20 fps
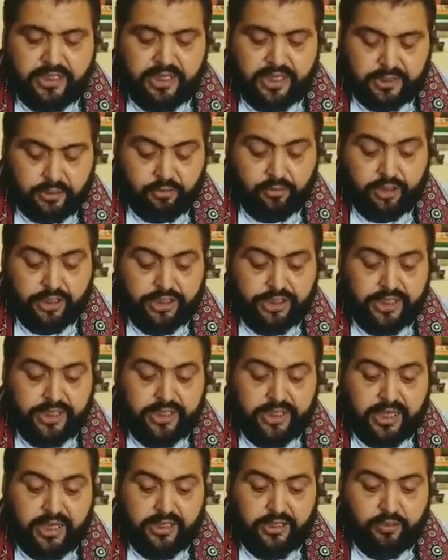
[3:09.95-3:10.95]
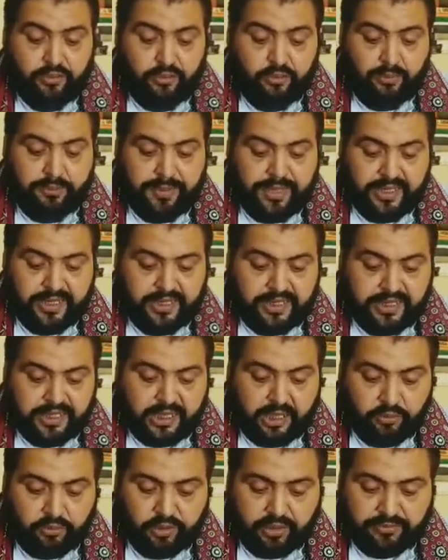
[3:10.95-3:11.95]
education and to break
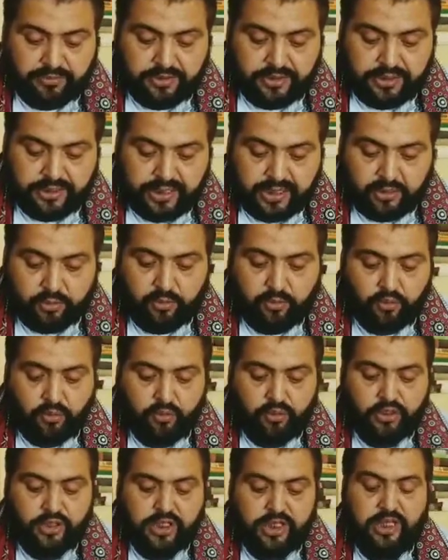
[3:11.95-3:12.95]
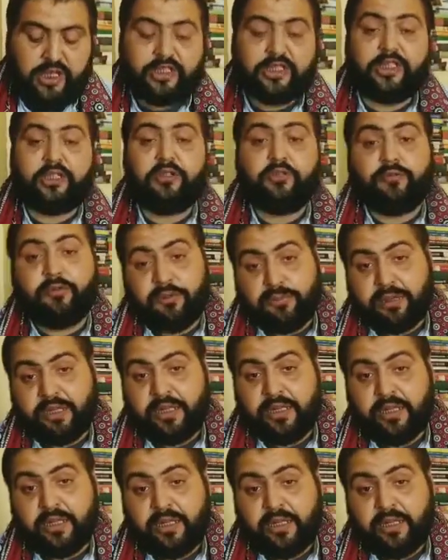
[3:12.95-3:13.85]
out of the narrow roles allotted to women.